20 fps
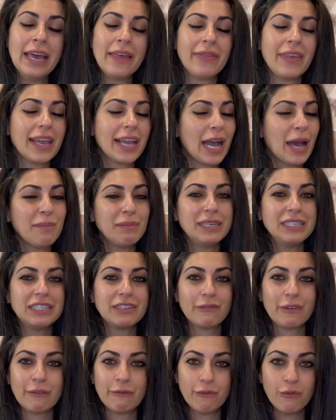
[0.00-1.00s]
They come in
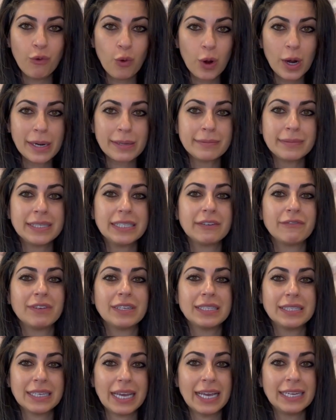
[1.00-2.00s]
different forms,
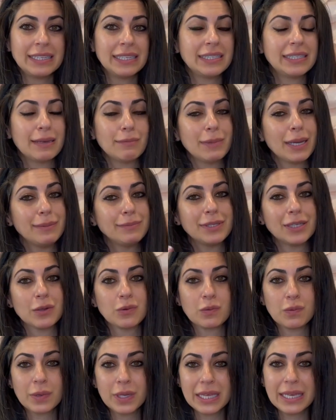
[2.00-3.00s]
different sizes. Sometimes
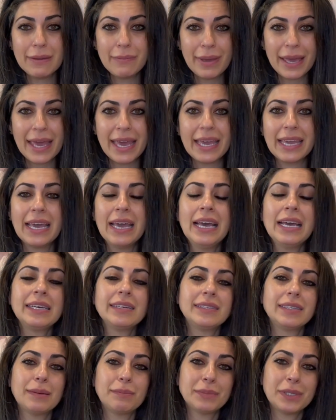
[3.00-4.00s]
they're really big.
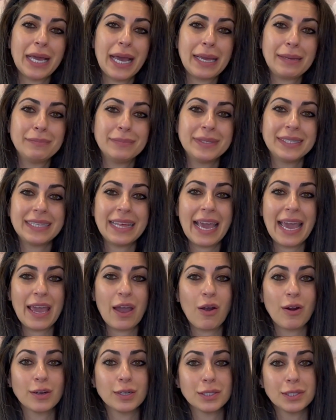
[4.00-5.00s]
Sometimes
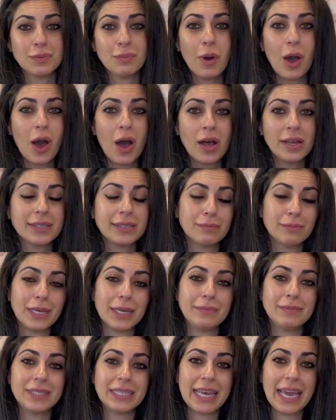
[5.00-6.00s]
they are small.
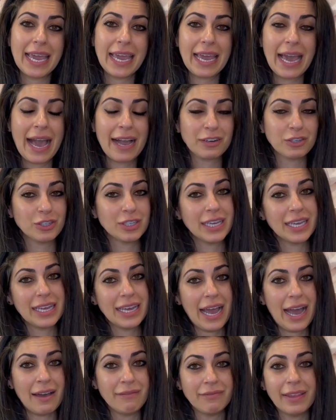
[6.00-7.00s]
Sometimes they actually
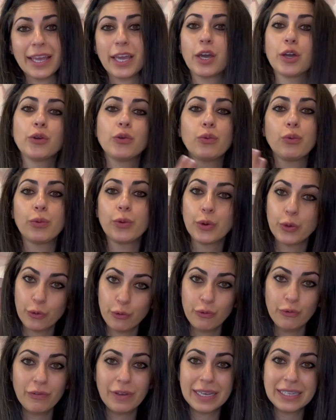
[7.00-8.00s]
have like a
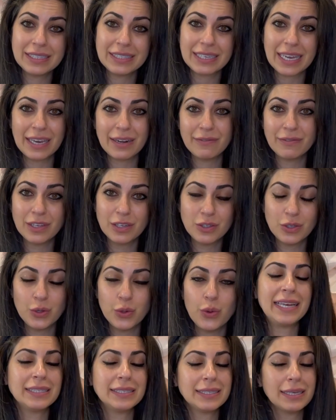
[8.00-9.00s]
groove inside of the
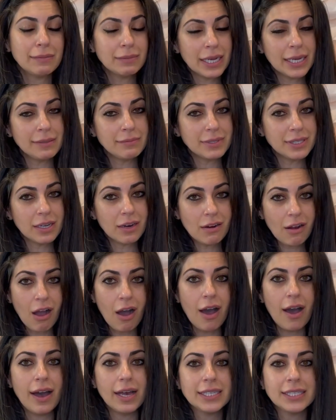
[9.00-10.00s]
tooth. And sometimes they're
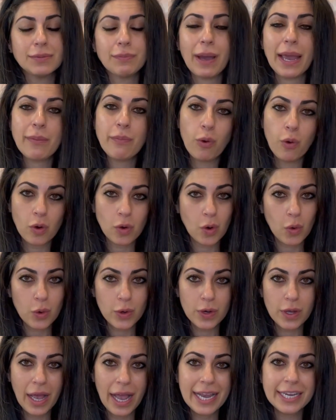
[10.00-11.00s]
caused by poor
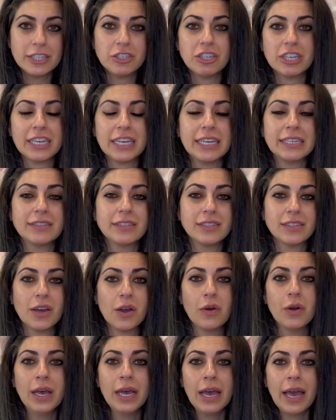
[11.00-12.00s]
oral hygiene.
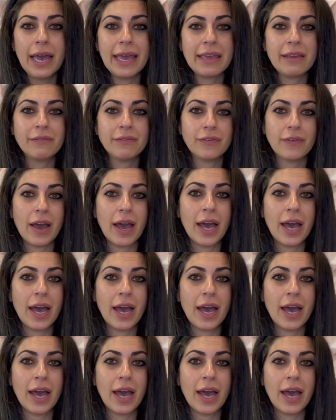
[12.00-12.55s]
So if